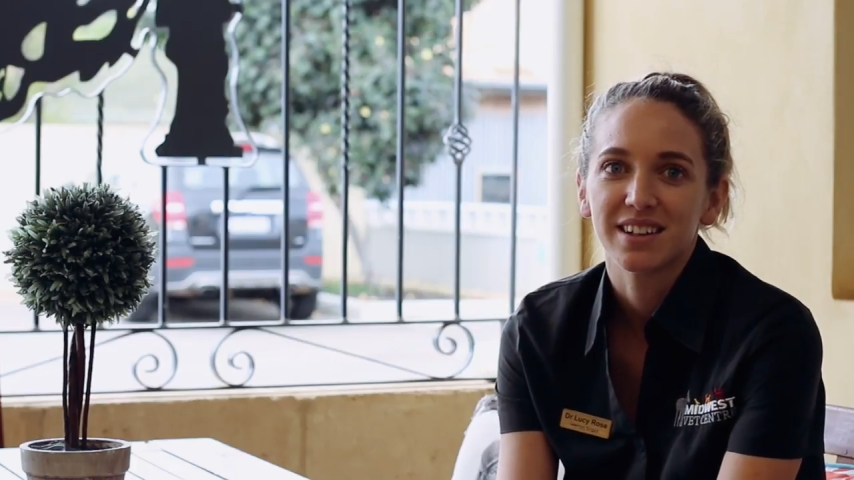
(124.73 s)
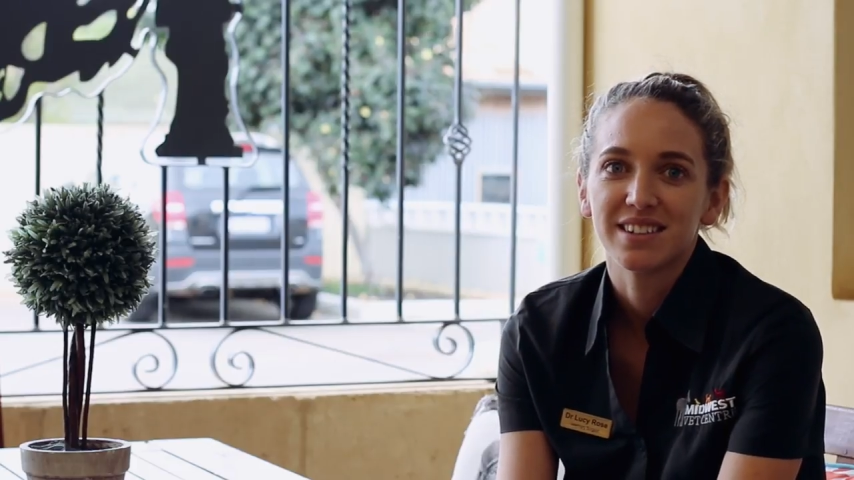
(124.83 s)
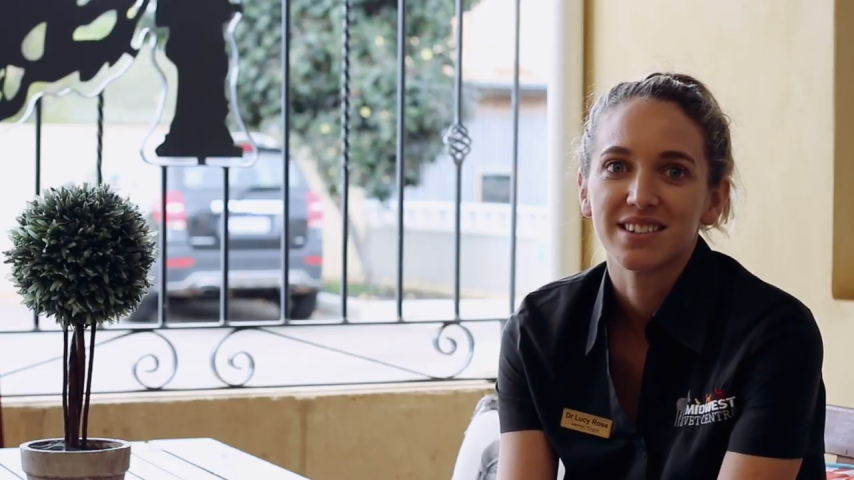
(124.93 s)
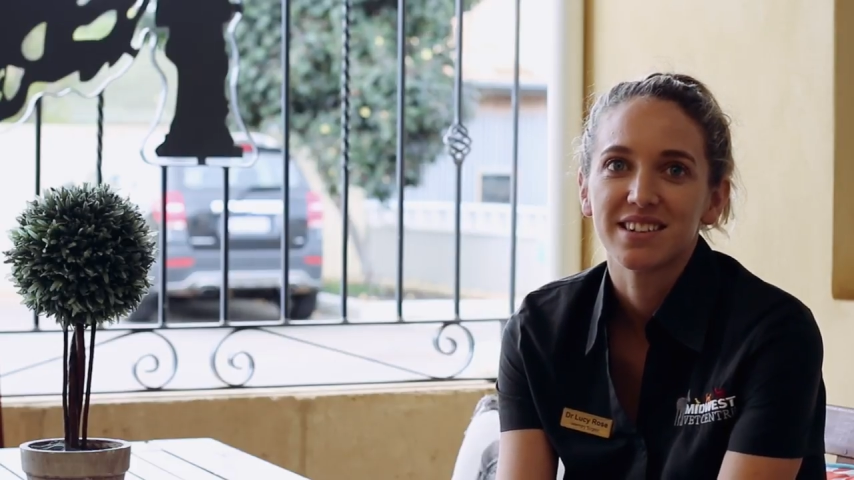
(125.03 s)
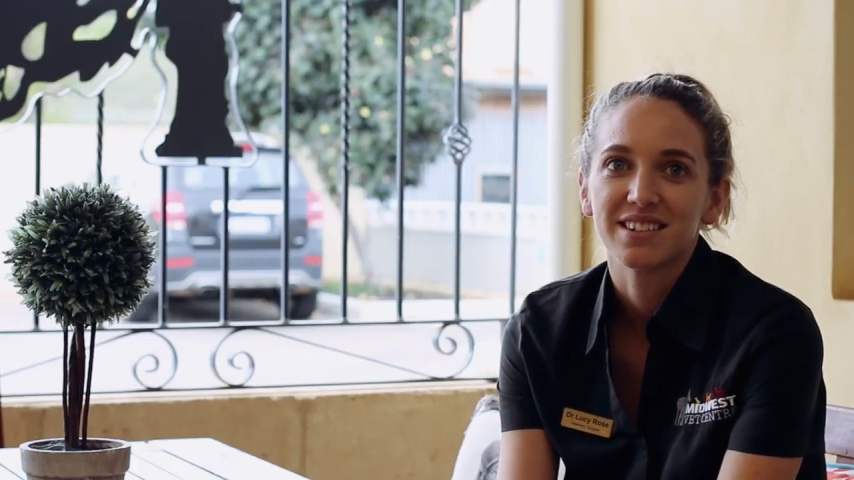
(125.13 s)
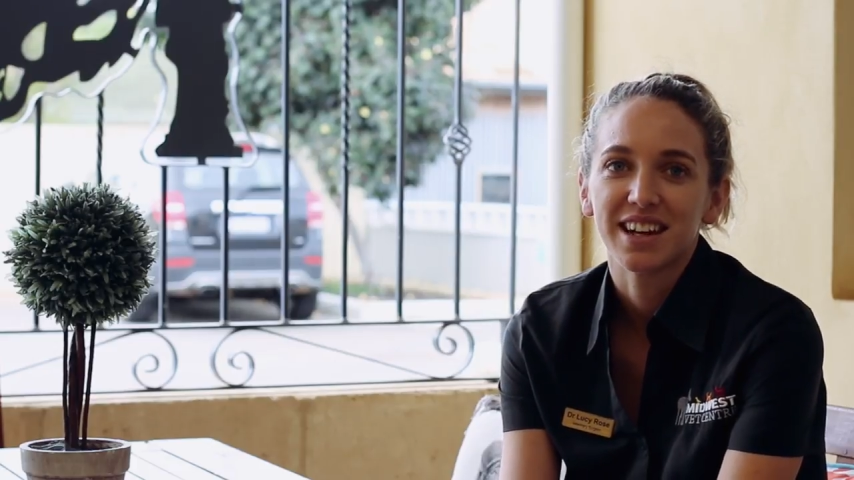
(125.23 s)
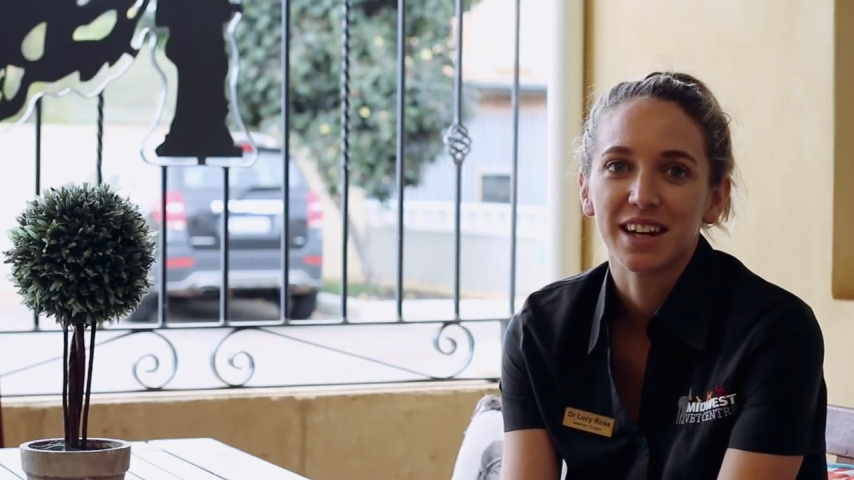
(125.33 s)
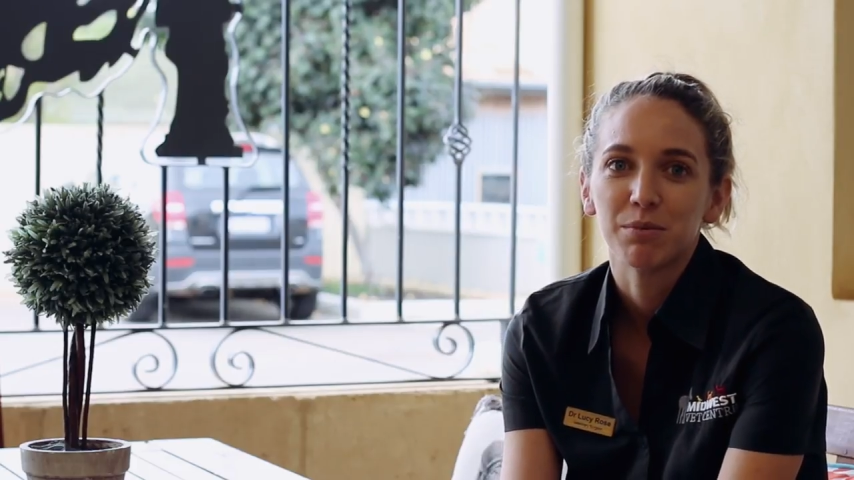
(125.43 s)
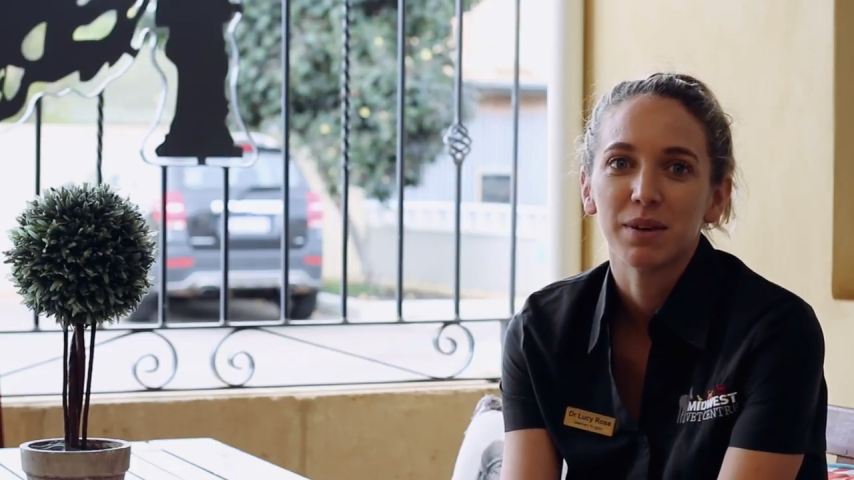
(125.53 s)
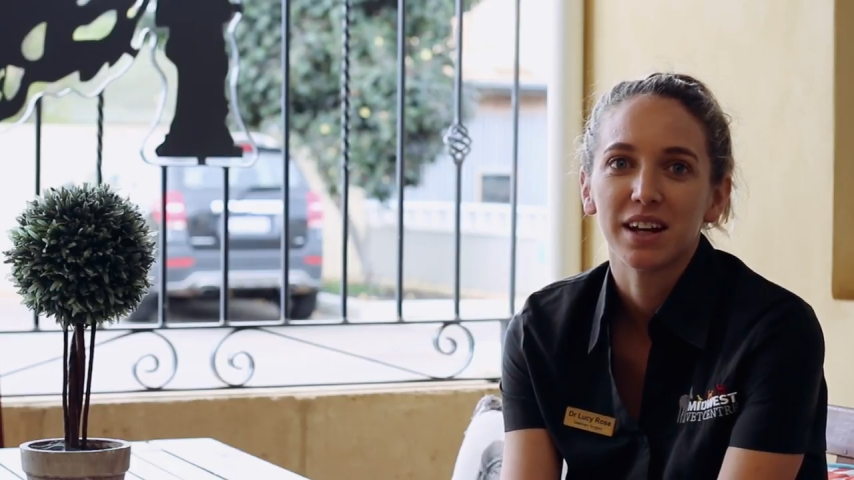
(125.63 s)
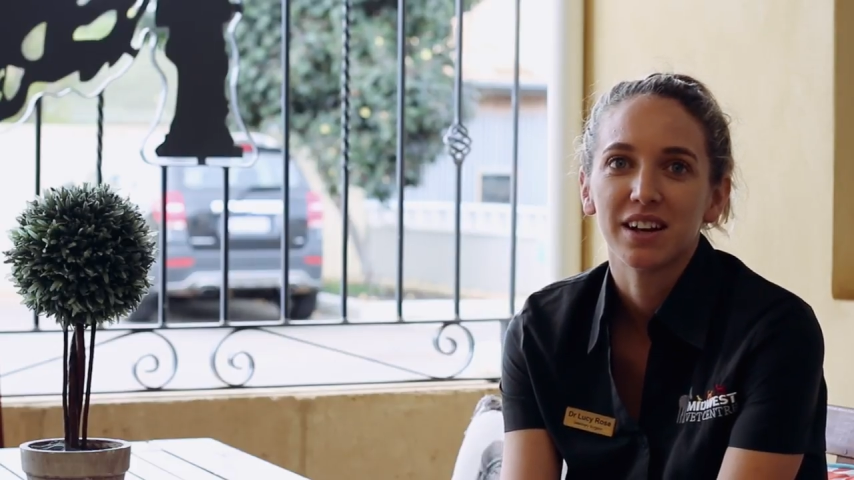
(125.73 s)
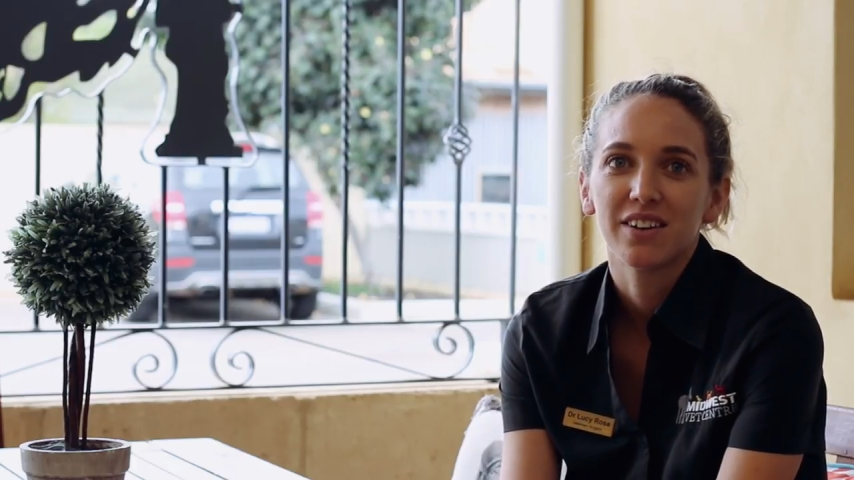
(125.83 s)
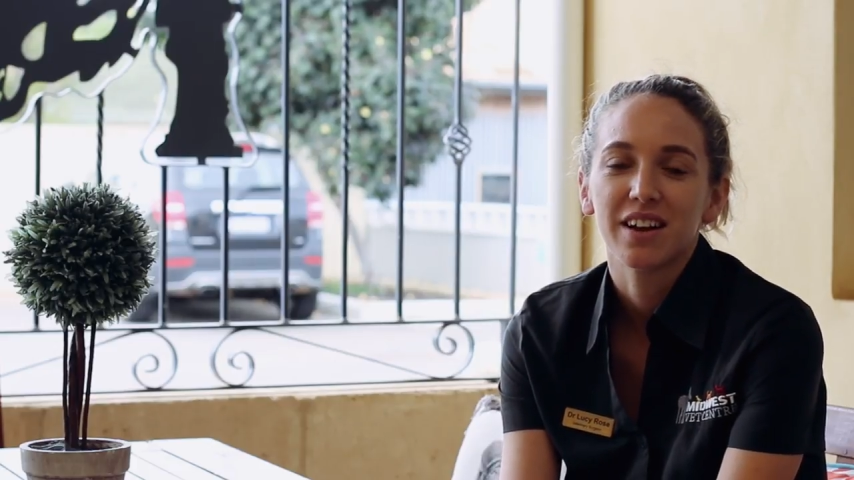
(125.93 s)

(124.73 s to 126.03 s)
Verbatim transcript: is the team here.